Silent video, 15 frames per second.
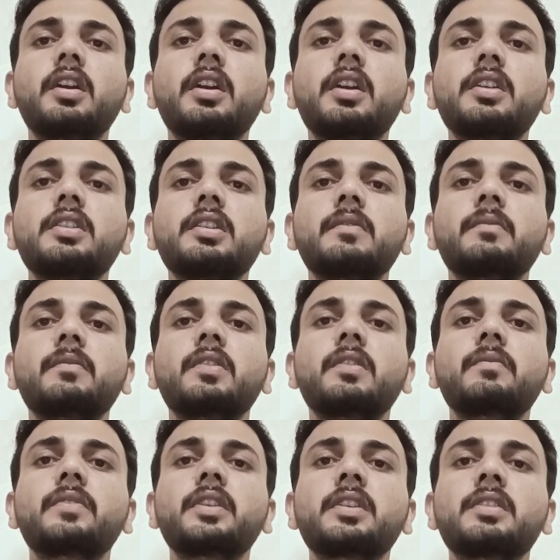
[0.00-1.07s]
Some
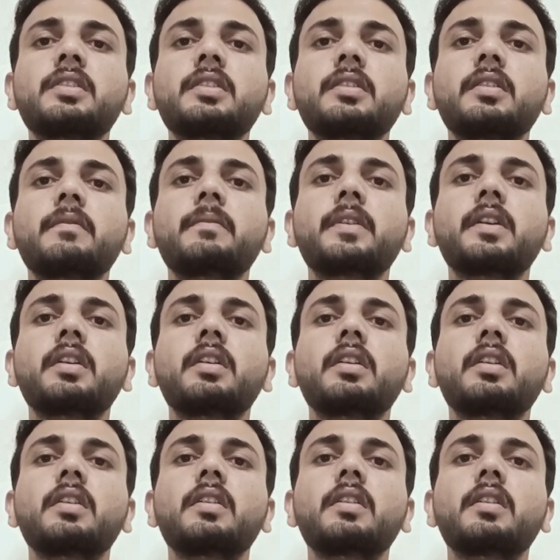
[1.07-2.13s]
of this
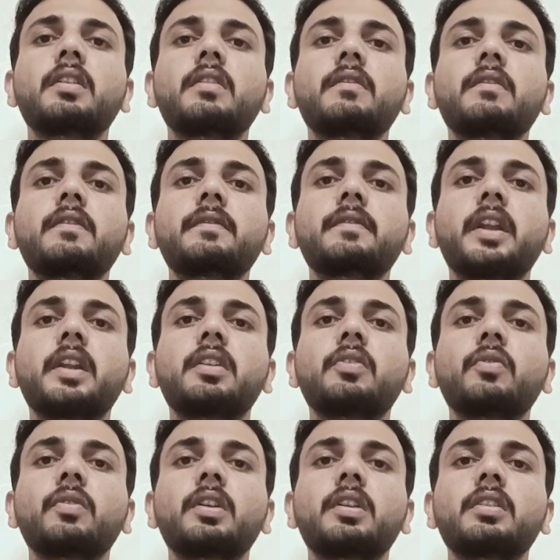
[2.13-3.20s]
break
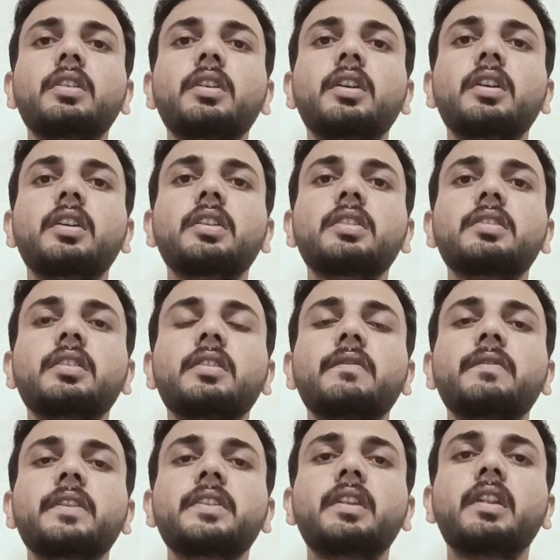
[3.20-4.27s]
toward the Earth's
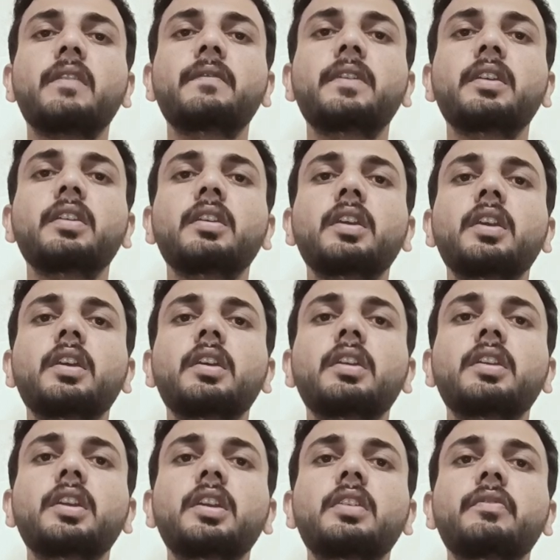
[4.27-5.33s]
surface, trapping
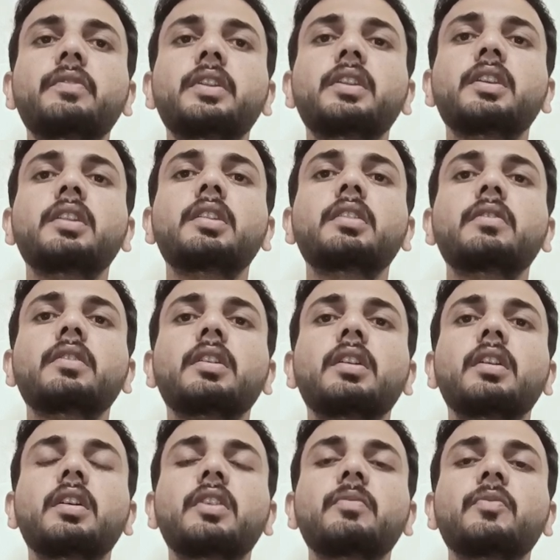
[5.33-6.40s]
heat with its
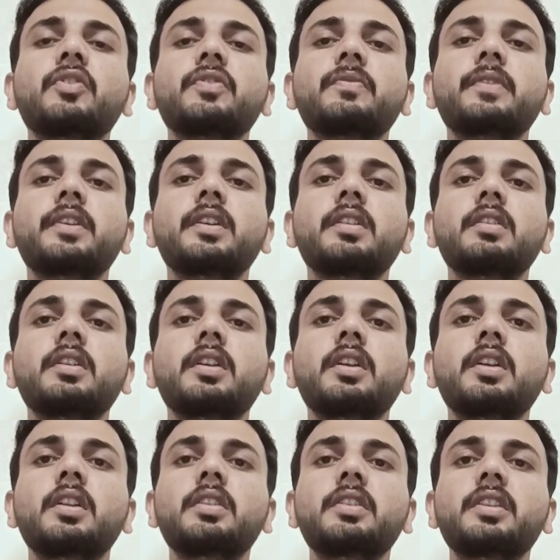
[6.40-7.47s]
atmosphere.
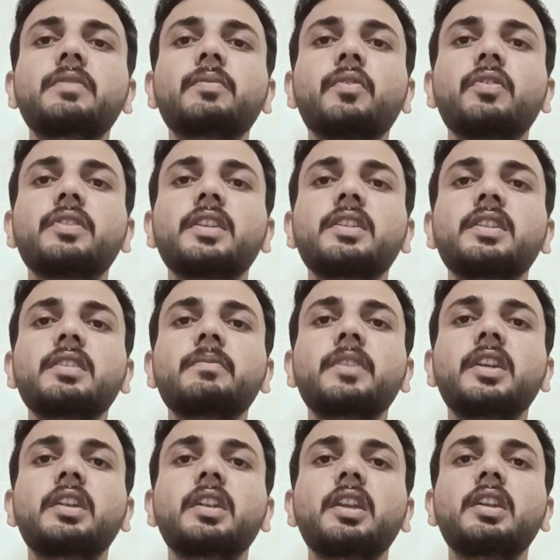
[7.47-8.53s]
This process is
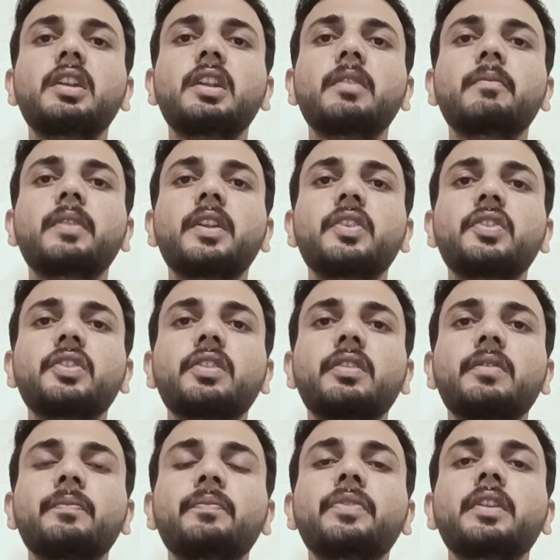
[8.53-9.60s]
maintain temperature
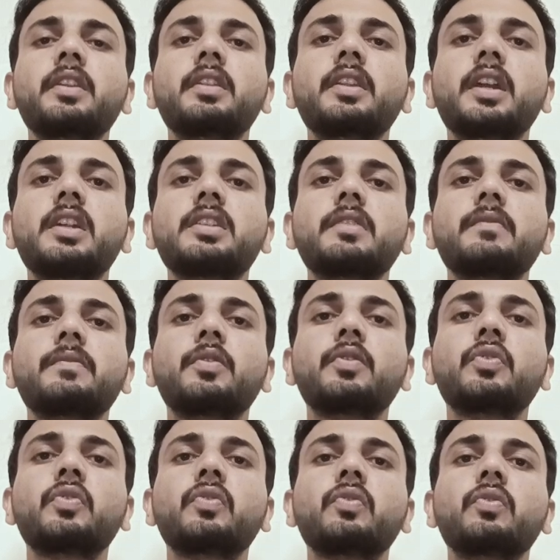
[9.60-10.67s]
that
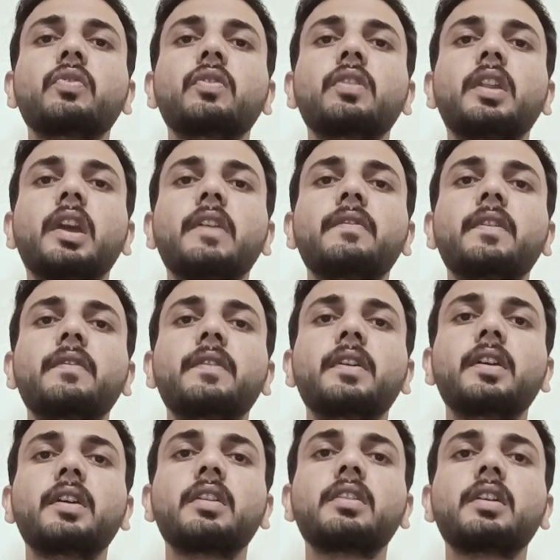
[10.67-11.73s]
supports the life of
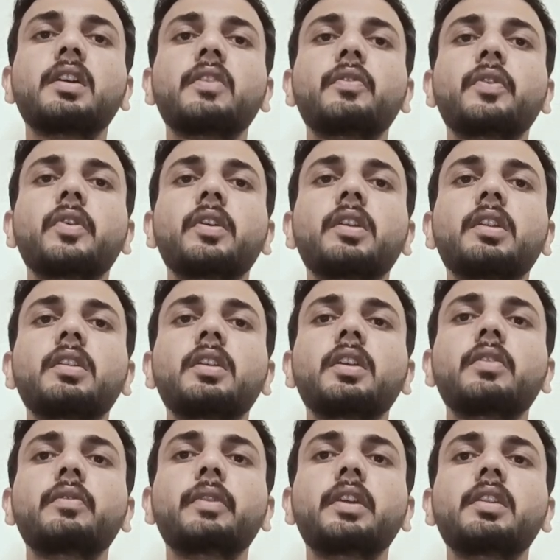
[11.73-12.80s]
Earth. However,
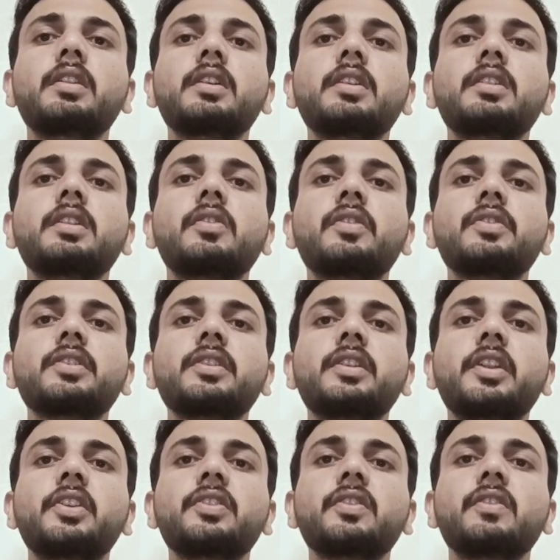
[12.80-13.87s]
when the
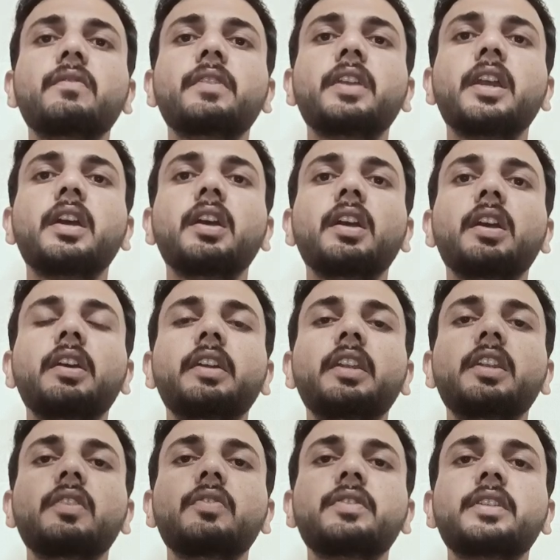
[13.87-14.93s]
concentration of
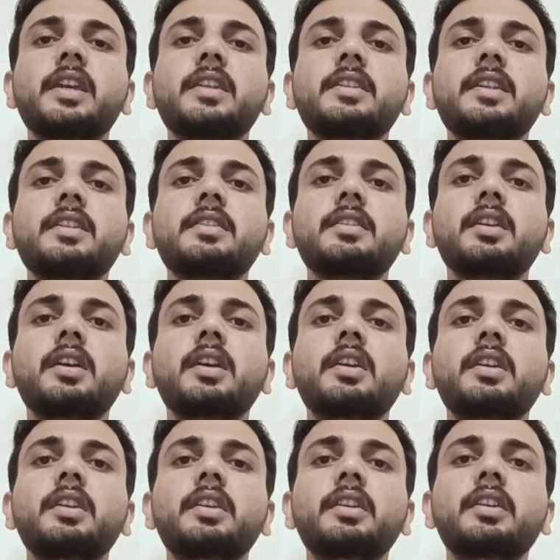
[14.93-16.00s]
greenhouse gases
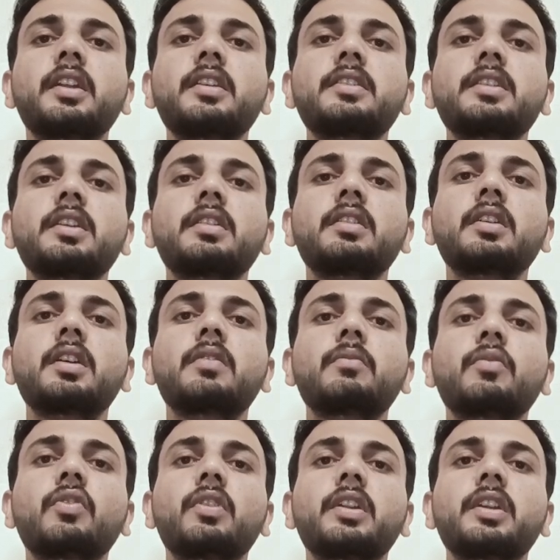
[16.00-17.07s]
increasing,
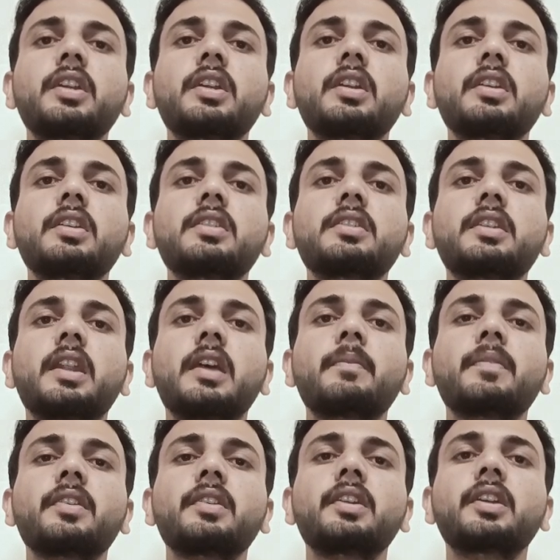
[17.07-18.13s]
more heat is
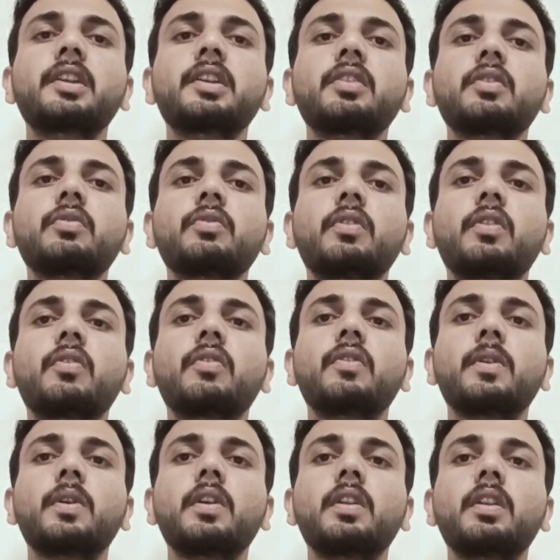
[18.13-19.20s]
trapped, leading to
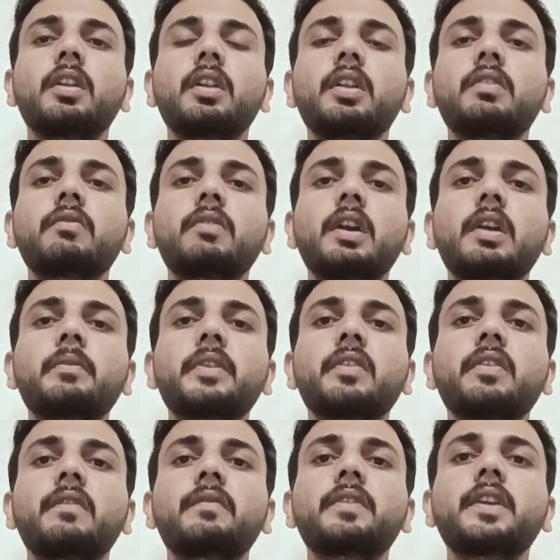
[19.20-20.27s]
overall warming
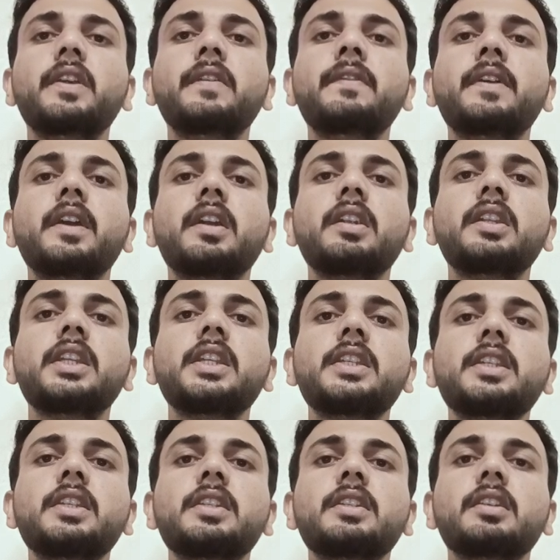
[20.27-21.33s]
of the effect. This
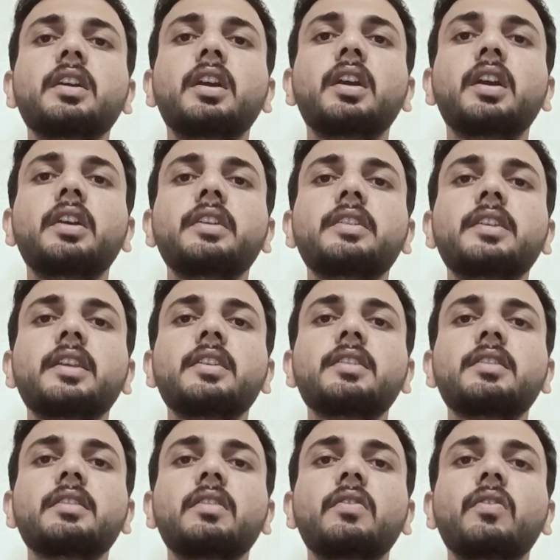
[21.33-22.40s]
is
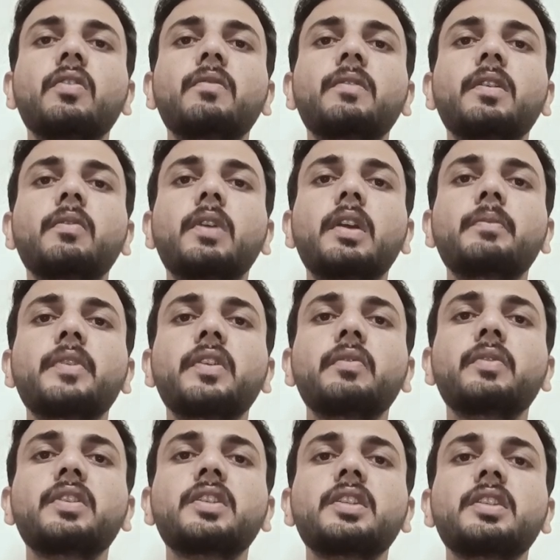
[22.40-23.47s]
essence global warming,
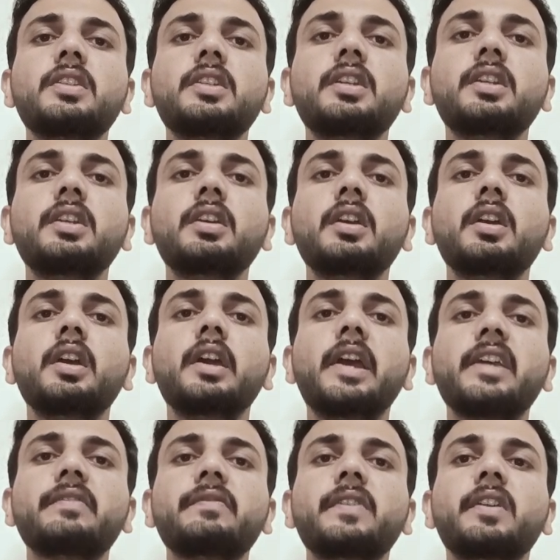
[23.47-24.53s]
which is key
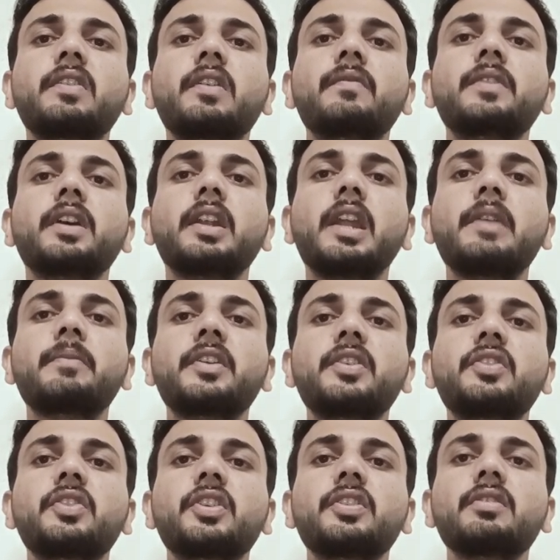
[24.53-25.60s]
aspect of the climate
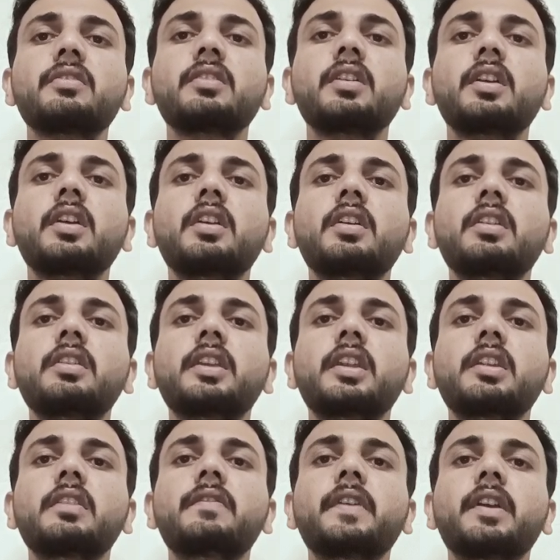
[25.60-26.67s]
change.
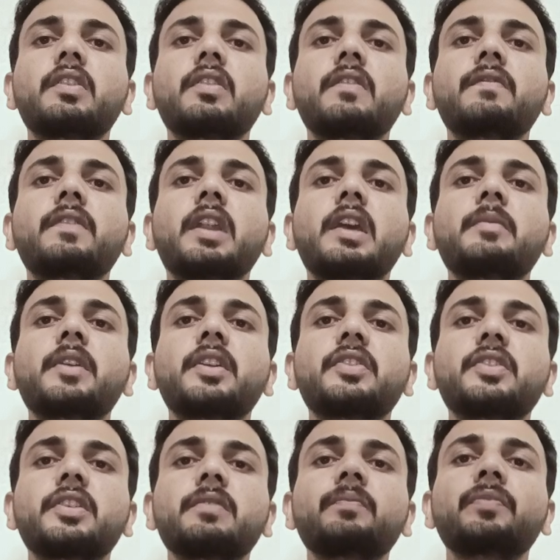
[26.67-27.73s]
Then effect of climate
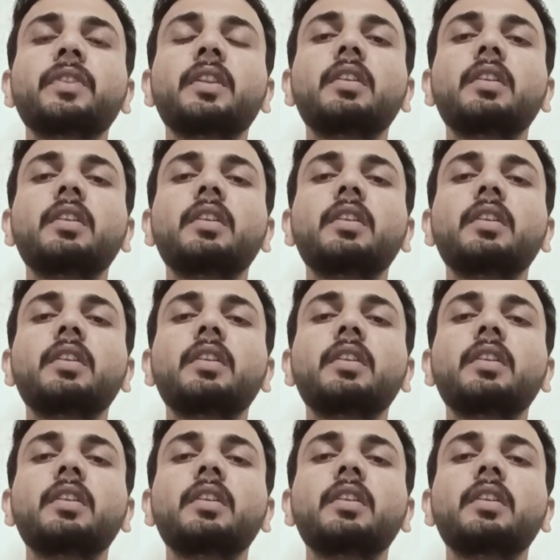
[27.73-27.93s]
change.